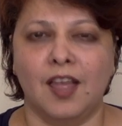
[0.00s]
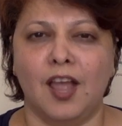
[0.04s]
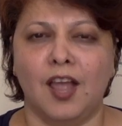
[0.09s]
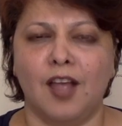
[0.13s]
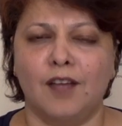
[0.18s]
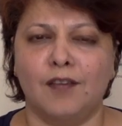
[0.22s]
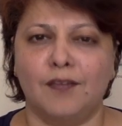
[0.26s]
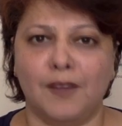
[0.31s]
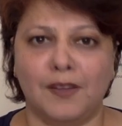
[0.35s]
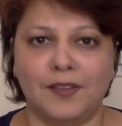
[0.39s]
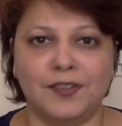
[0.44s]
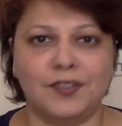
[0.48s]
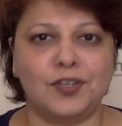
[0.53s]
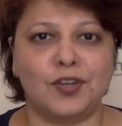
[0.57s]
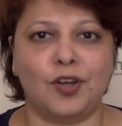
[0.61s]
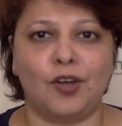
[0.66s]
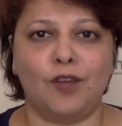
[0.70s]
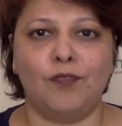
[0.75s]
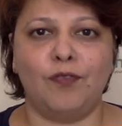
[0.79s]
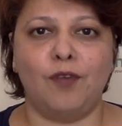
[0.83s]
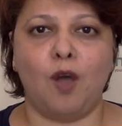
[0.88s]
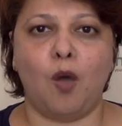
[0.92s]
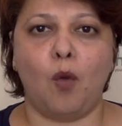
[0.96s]
First
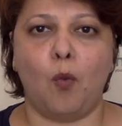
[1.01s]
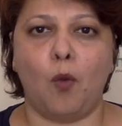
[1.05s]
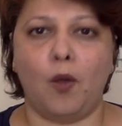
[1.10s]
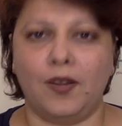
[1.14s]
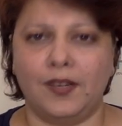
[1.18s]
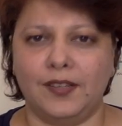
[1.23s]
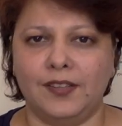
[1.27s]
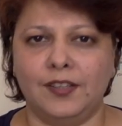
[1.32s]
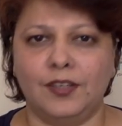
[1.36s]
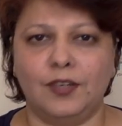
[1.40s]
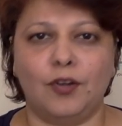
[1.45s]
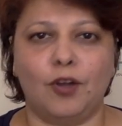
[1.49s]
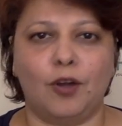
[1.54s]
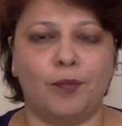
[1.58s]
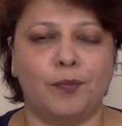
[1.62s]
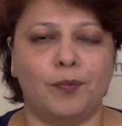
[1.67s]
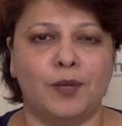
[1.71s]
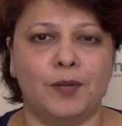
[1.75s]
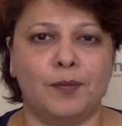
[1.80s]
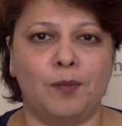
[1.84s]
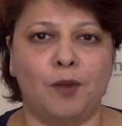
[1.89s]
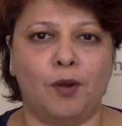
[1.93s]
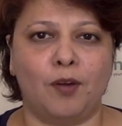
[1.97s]
off, what is a
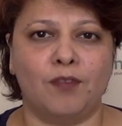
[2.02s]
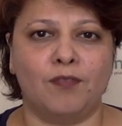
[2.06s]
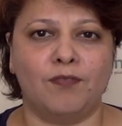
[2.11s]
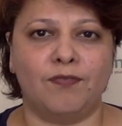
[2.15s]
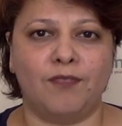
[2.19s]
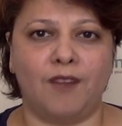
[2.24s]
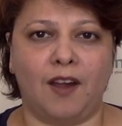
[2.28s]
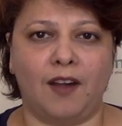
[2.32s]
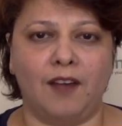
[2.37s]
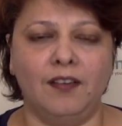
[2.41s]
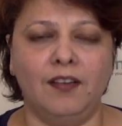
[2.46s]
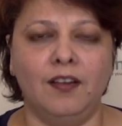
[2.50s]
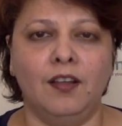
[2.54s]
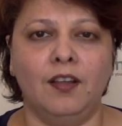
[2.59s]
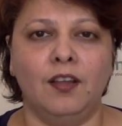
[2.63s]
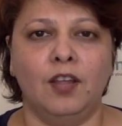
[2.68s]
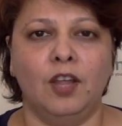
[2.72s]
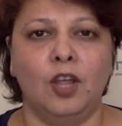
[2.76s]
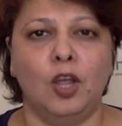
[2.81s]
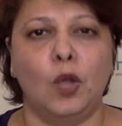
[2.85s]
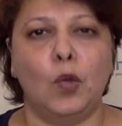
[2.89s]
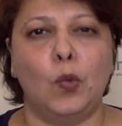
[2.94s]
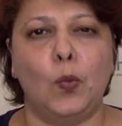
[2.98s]
corporate bond fund?
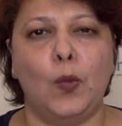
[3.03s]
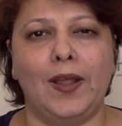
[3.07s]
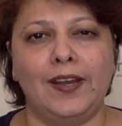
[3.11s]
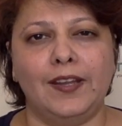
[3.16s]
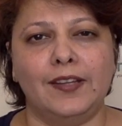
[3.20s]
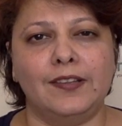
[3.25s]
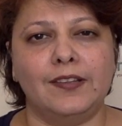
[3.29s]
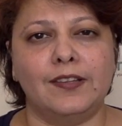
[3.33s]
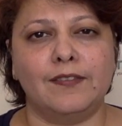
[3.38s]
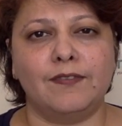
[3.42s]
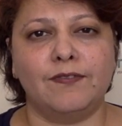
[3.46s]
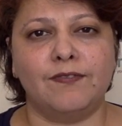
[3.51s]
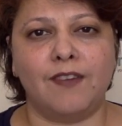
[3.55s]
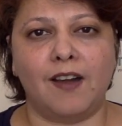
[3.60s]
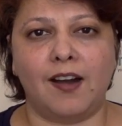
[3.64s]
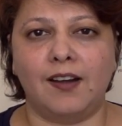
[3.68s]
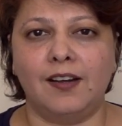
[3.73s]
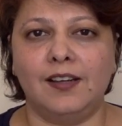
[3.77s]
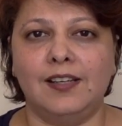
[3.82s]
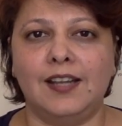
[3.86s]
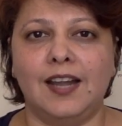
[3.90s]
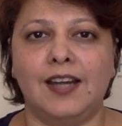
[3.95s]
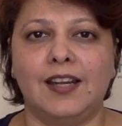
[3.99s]
Well, it's a
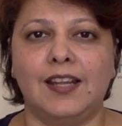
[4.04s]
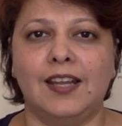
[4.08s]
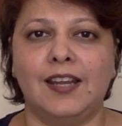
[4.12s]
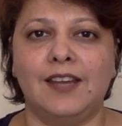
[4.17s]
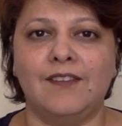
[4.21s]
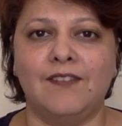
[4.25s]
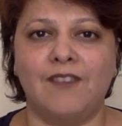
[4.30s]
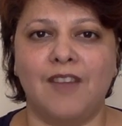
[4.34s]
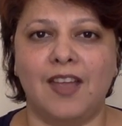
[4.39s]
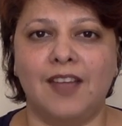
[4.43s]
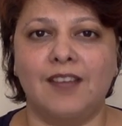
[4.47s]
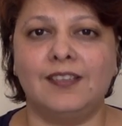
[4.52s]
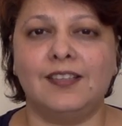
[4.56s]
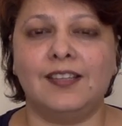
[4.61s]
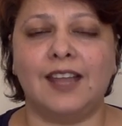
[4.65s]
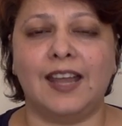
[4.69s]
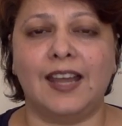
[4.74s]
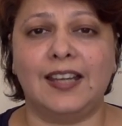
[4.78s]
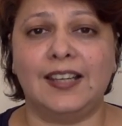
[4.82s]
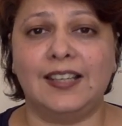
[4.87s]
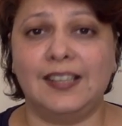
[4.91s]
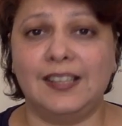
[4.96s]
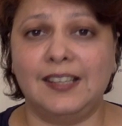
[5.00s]
fund that invests
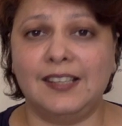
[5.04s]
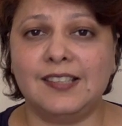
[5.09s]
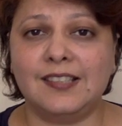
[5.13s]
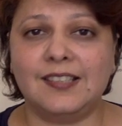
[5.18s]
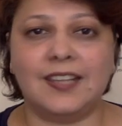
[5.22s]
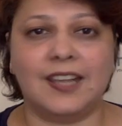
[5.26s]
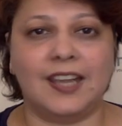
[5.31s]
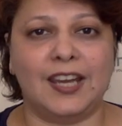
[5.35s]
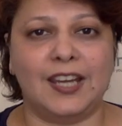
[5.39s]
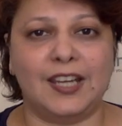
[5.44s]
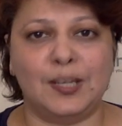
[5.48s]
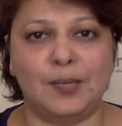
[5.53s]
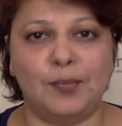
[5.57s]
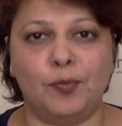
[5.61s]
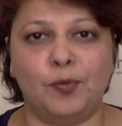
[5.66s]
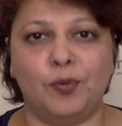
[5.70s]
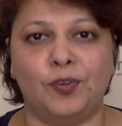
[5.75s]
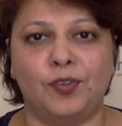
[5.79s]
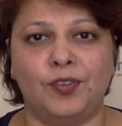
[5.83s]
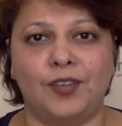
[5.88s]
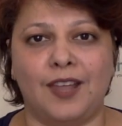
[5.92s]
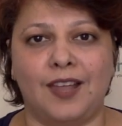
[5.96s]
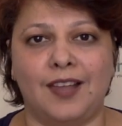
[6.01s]
at least
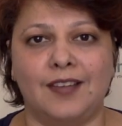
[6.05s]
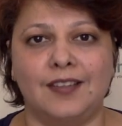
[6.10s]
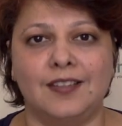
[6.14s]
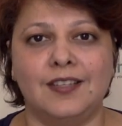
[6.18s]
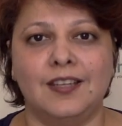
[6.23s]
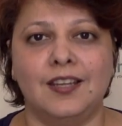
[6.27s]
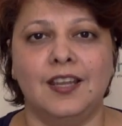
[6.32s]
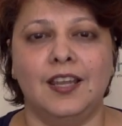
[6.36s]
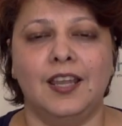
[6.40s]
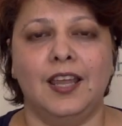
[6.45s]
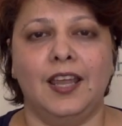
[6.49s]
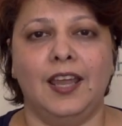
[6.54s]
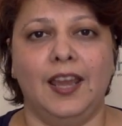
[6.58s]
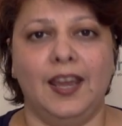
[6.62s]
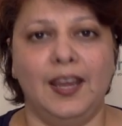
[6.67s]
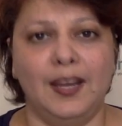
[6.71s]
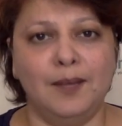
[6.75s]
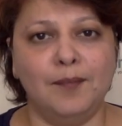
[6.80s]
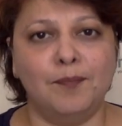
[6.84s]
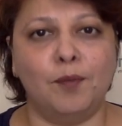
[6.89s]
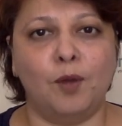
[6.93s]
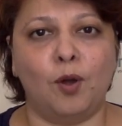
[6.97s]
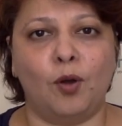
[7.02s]
80%
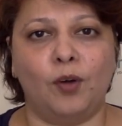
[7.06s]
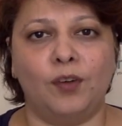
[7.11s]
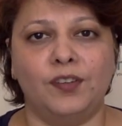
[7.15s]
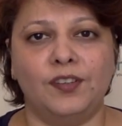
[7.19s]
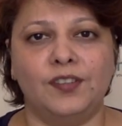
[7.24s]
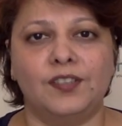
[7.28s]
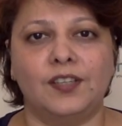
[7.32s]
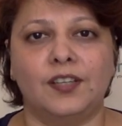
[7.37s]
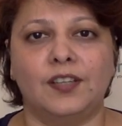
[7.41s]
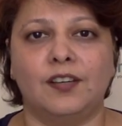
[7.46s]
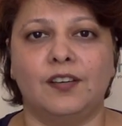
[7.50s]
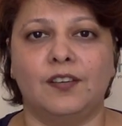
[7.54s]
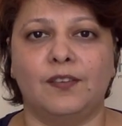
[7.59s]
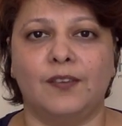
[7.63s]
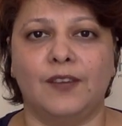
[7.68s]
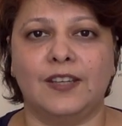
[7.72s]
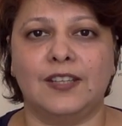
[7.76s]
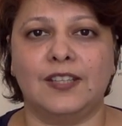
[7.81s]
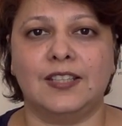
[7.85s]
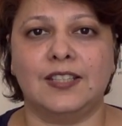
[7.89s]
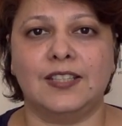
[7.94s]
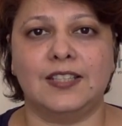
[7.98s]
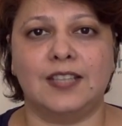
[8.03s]
in bonds that are
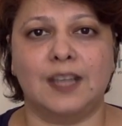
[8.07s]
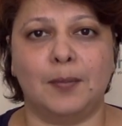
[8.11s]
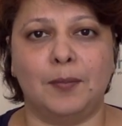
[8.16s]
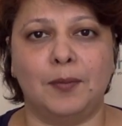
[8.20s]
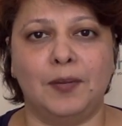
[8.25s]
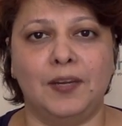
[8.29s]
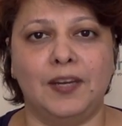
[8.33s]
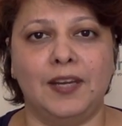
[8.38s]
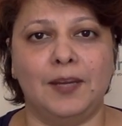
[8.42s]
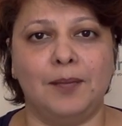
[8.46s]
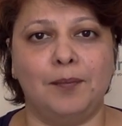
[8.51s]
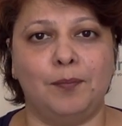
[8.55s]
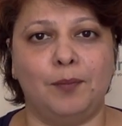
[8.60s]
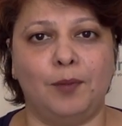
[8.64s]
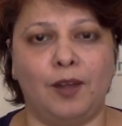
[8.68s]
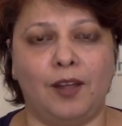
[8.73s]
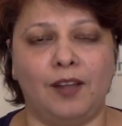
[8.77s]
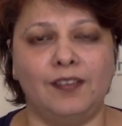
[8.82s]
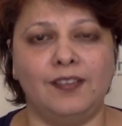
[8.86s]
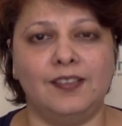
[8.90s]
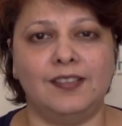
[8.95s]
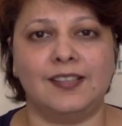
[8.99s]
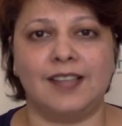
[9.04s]
rated AA
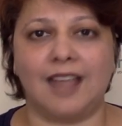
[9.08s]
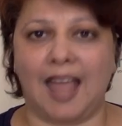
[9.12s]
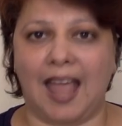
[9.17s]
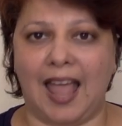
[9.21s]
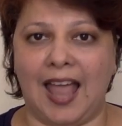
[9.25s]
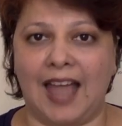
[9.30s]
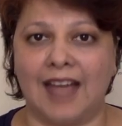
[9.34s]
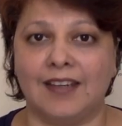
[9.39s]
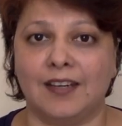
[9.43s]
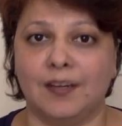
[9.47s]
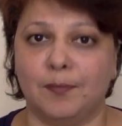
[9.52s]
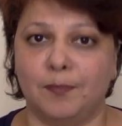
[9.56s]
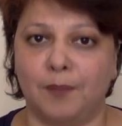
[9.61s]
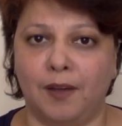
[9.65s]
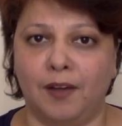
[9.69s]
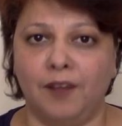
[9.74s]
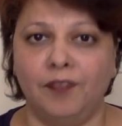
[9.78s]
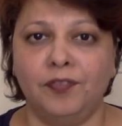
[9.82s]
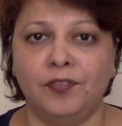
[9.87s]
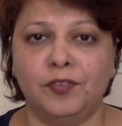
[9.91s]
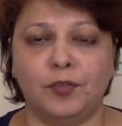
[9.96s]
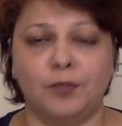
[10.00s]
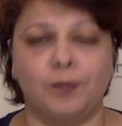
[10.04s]
plus and
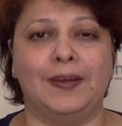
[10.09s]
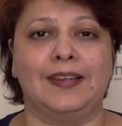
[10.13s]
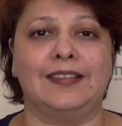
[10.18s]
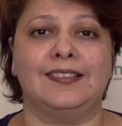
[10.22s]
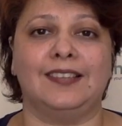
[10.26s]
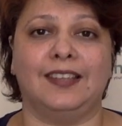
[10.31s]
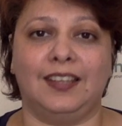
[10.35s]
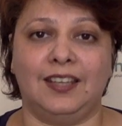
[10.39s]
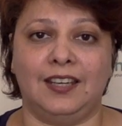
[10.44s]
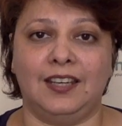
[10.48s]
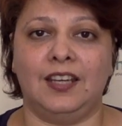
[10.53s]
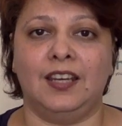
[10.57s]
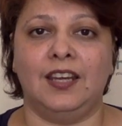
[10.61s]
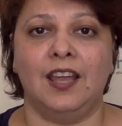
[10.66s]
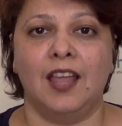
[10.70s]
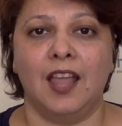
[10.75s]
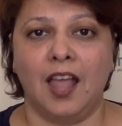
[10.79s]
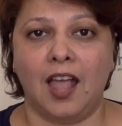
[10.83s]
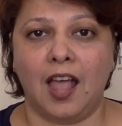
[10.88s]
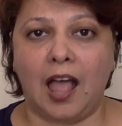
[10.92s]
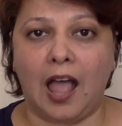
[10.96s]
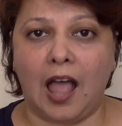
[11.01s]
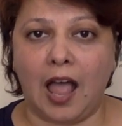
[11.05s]
above. So basically,
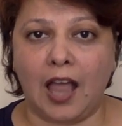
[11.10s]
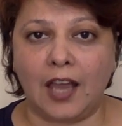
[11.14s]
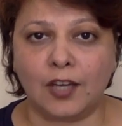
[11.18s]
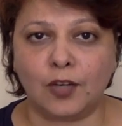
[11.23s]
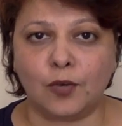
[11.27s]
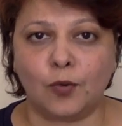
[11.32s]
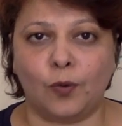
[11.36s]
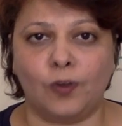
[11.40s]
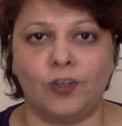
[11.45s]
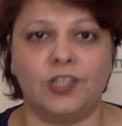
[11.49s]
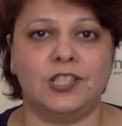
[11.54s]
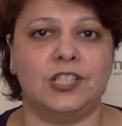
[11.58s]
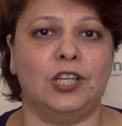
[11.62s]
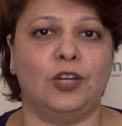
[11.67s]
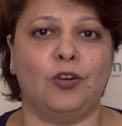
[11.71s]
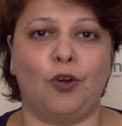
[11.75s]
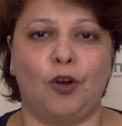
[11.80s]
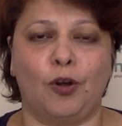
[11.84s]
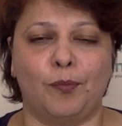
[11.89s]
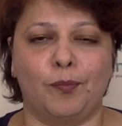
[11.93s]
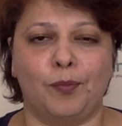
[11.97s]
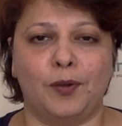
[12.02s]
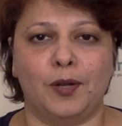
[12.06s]
high quality
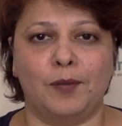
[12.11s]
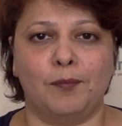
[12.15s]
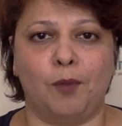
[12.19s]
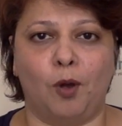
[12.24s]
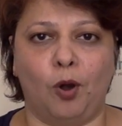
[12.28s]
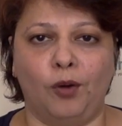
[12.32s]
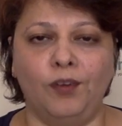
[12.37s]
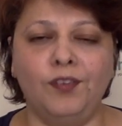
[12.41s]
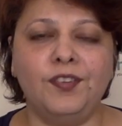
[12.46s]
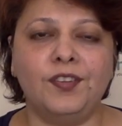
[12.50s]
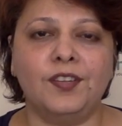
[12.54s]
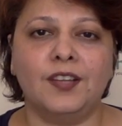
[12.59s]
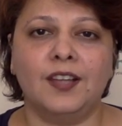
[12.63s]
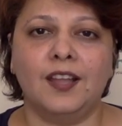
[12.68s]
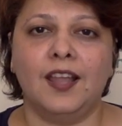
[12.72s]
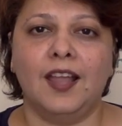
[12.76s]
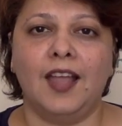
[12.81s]
corporate bonds.